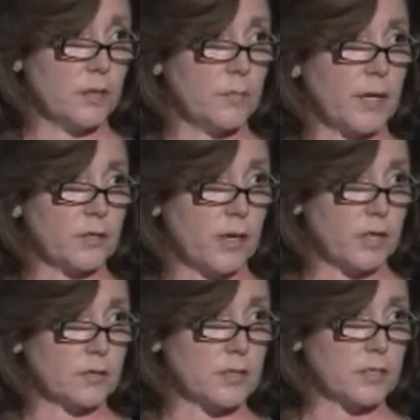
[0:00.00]
manor
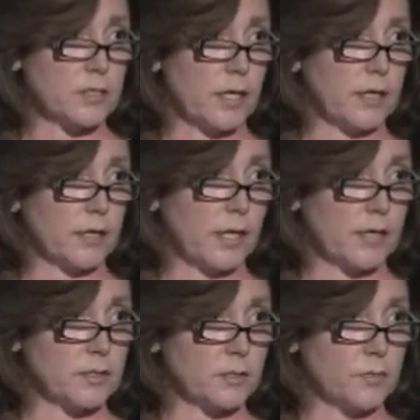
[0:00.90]
houses and
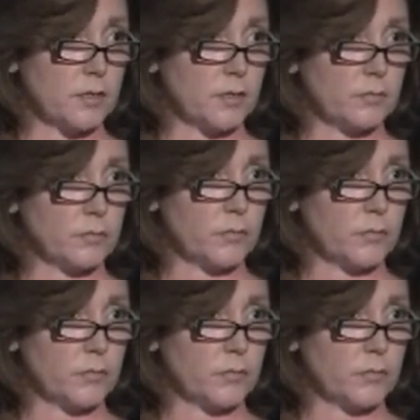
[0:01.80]
has been